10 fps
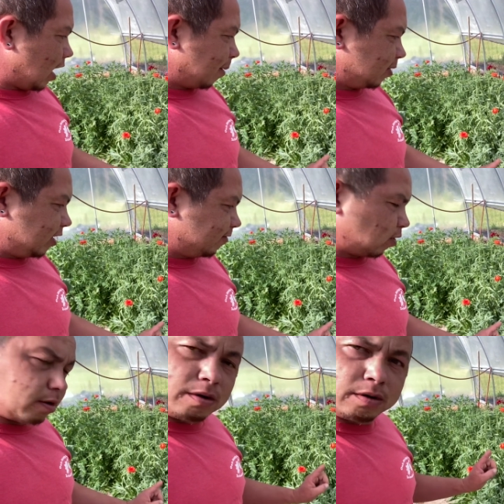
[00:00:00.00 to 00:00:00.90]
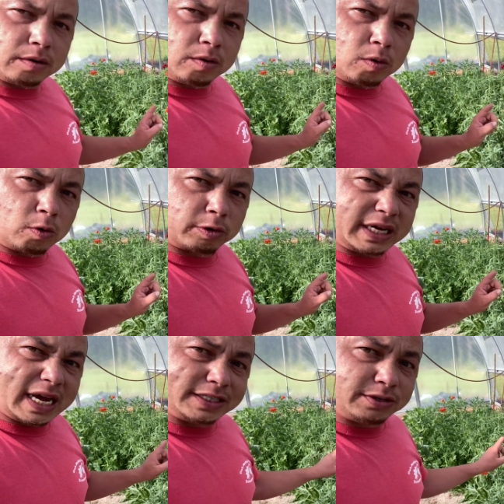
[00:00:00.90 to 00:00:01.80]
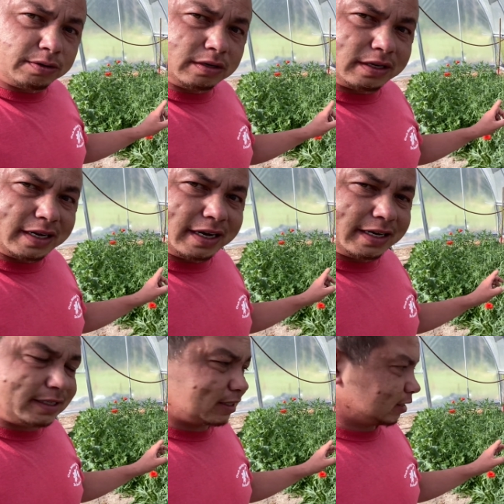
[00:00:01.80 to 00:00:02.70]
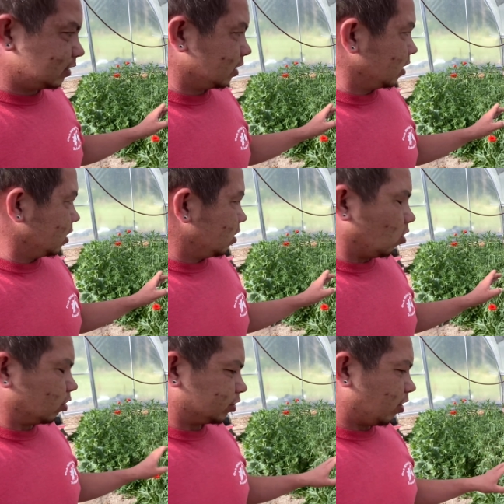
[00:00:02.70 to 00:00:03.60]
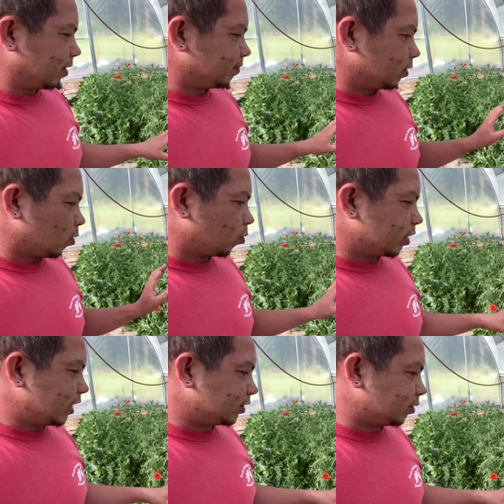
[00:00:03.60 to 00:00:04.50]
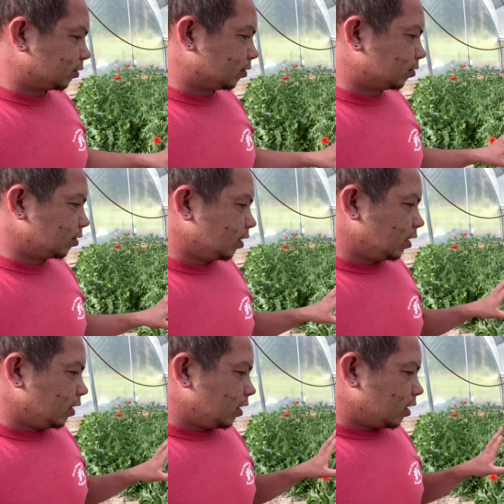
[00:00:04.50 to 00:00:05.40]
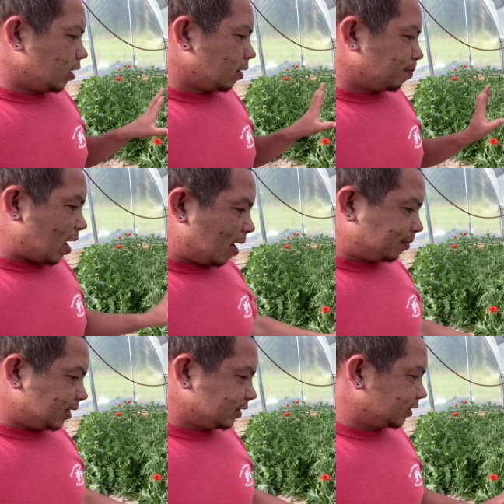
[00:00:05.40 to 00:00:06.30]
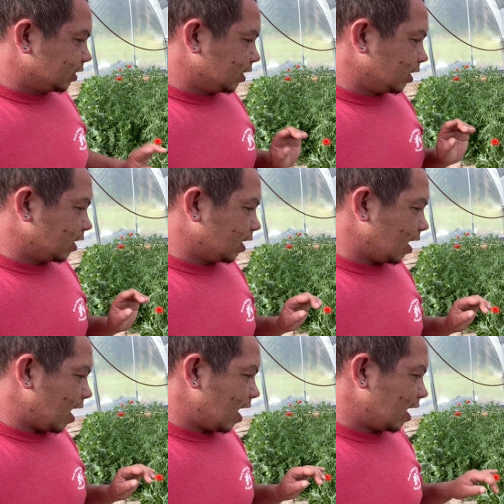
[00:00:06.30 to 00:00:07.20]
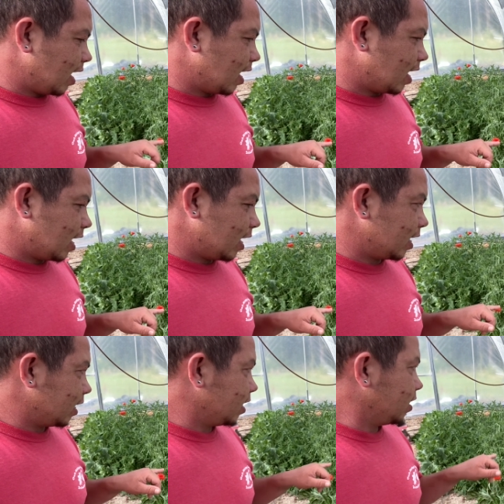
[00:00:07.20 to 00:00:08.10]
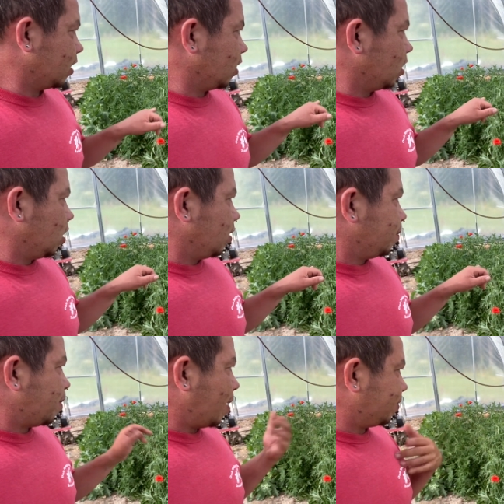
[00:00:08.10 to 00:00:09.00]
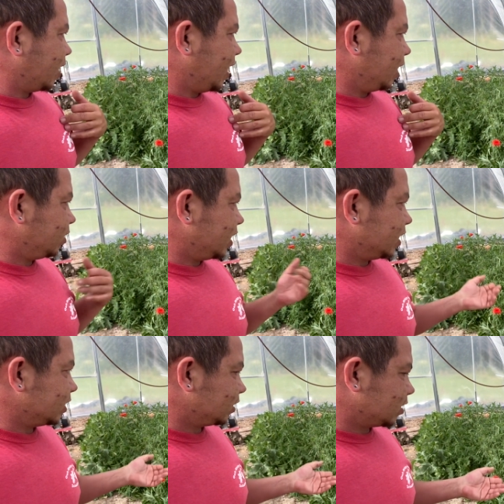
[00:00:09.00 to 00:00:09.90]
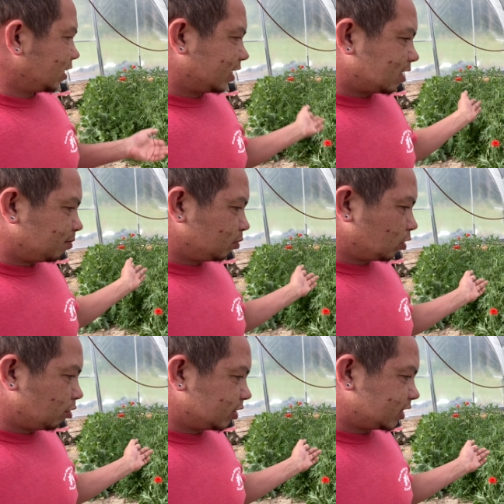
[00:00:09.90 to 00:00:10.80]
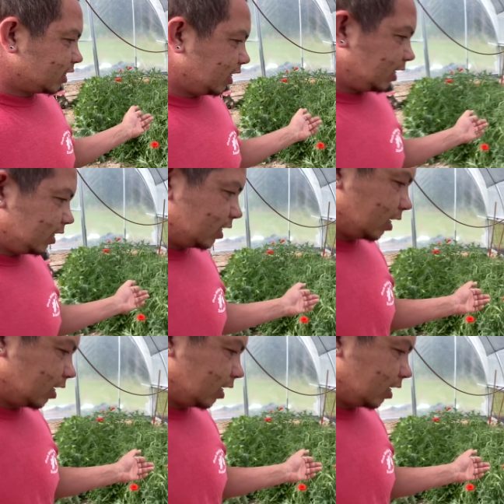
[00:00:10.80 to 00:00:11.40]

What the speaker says: I believe, are Oriental lilies, or sorry, Oriental poppies, and my plan is to let them go to seed.